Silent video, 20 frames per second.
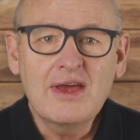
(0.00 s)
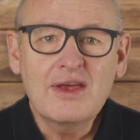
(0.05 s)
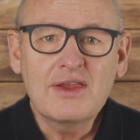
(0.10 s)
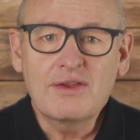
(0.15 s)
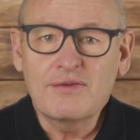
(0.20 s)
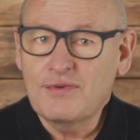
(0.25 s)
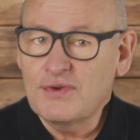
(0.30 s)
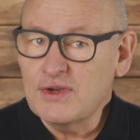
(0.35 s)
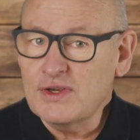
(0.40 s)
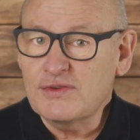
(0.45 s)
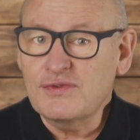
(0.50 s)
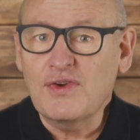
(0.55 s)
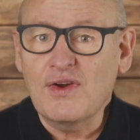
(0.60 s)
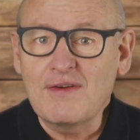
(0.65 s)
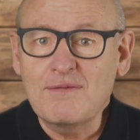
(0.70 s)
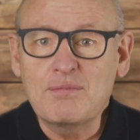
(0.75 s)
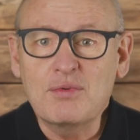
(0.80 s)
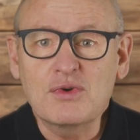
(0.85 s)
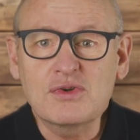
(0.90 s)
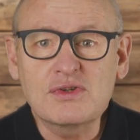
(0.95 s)
the first
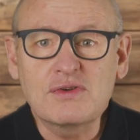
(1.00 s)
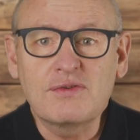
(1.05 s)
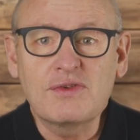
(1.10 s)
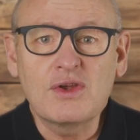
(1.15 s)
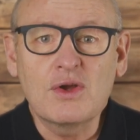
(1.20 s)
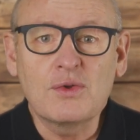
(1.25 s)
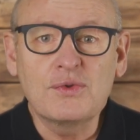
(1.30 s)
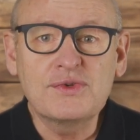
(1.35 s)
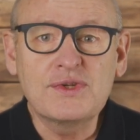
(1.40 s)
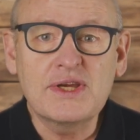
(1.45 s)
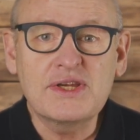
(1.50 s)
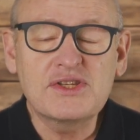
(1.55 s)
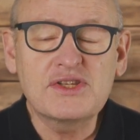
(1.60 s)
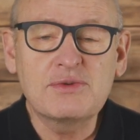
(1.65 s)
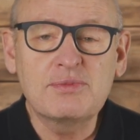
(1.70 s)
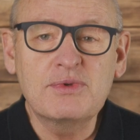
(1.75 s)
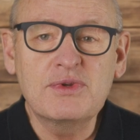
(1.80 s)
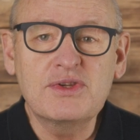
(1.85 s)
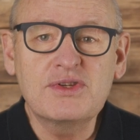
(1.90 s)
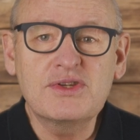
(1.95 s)
five books of the Old
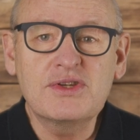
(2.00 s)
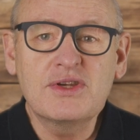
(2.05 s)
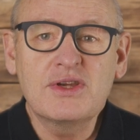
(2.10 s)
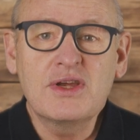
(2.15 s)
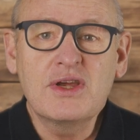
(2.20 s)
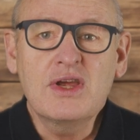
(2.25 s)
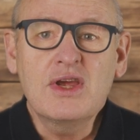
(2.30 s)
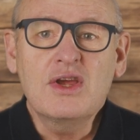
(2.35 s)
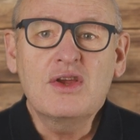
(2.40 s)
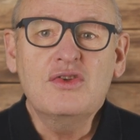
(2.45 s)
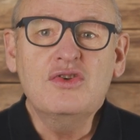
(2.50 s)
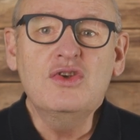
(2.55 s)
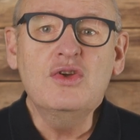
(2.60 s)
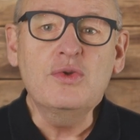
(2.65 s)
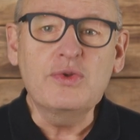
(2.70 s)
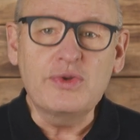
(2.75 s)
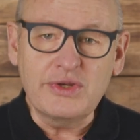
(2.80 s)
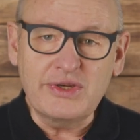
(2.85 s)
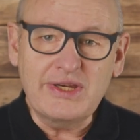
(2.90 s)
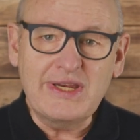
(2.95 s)
Testament, knew
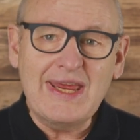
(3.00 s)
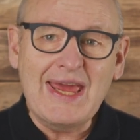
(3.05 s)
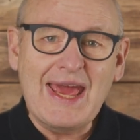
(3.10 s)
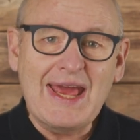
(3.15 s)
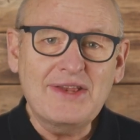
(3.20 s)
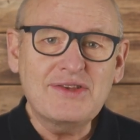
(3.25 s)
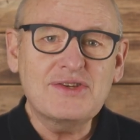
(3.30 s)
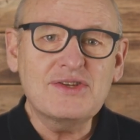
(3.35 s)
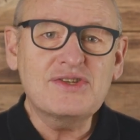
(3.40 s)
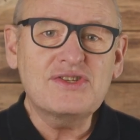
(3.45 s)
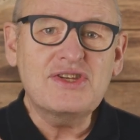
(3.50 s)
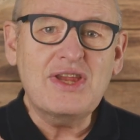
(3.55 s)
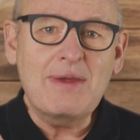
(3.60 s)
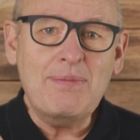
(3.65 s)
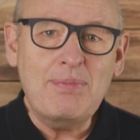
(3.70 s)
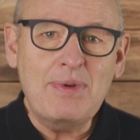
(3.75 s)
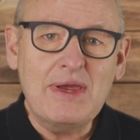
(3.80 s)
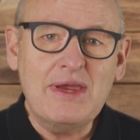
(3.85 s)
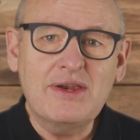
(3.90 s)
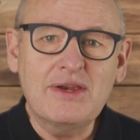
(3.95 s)
that he had to
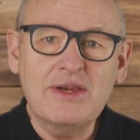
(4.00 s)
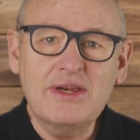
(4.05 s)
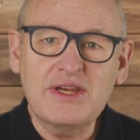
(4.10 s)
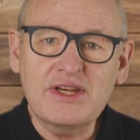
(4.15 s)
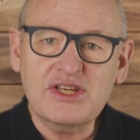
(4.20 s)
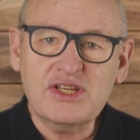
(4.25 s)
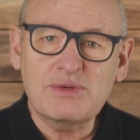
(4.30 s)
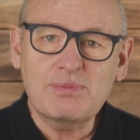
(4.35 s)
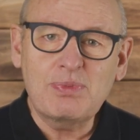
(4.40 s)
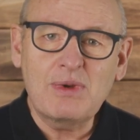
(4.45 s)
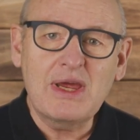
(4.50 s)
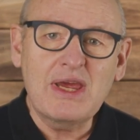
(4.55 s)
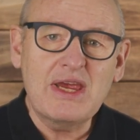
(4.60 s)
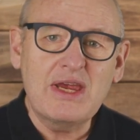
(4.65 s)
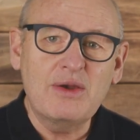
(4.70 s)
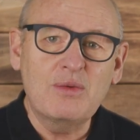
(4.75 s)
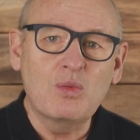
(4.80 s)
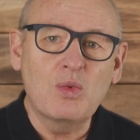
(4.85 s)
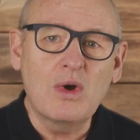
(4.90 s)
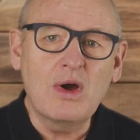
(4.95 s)
step in and
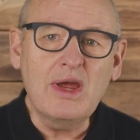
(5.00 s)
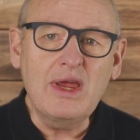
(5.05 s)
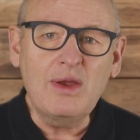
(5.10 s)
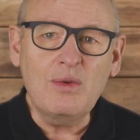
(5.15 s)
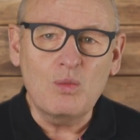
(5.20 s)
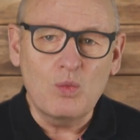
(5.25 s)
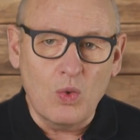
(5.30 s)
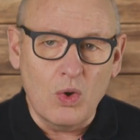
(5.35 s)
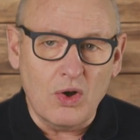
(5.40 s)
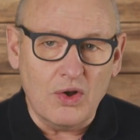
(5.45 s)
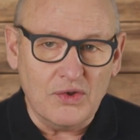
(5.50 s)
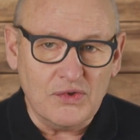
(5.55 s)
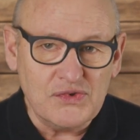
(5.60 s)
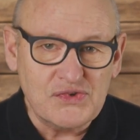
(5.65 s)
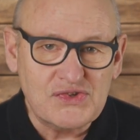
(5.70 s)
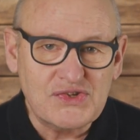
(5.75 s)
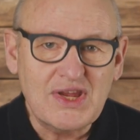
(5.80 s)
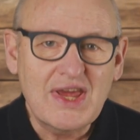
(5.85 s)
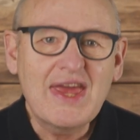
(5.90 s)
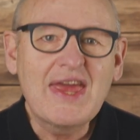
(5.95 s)
explain why it
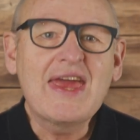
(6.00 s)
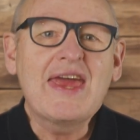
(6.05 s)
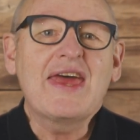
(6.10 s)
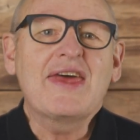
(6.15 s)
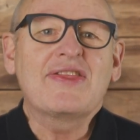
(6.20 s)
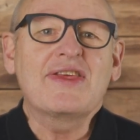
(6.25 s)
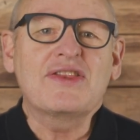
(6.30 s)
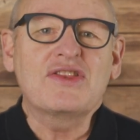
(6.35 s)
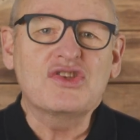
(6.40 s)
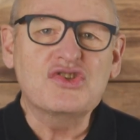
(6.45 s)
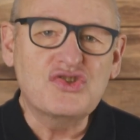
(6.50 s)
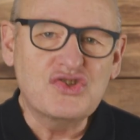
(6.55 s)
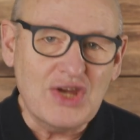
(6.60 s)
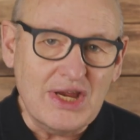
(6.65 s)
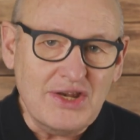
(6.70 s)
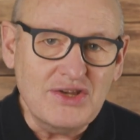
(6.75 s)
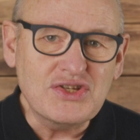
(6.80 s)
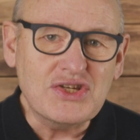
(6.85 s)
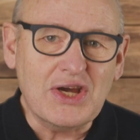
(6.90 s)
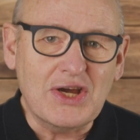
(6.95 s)
was that the
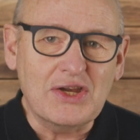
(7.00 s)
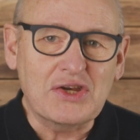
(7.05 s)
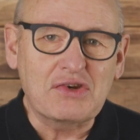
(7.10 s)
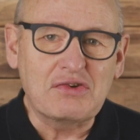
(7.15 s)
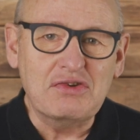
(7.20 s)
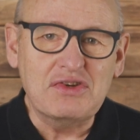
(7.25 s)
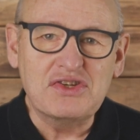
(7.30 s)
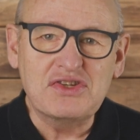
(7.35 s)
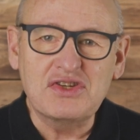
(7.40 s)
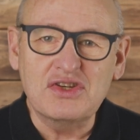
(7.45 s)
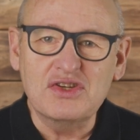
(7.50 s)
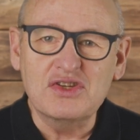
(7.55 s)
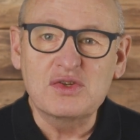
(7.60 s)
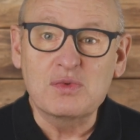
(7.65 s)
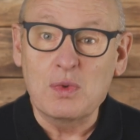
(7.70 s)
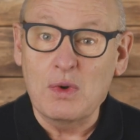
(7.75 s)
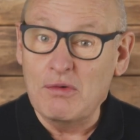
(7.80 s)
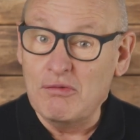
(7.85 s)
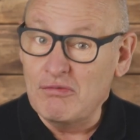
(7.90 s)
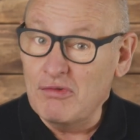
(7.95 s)
Gentile
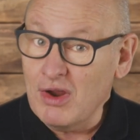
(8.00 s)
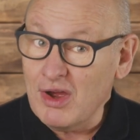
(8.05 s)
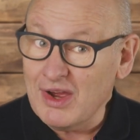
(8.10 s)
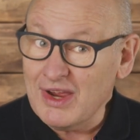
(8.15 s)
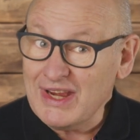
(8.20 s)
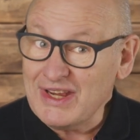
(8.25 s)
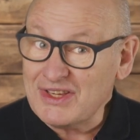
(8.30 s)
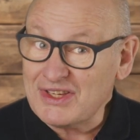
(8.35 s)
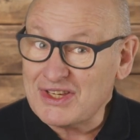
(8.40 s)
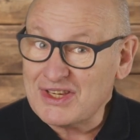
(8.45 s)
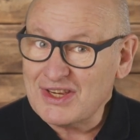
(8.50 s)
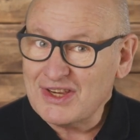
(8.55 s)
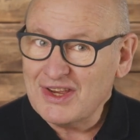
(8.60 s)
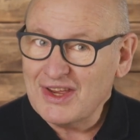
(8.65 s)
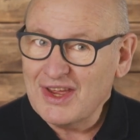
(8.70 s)
Christians were right,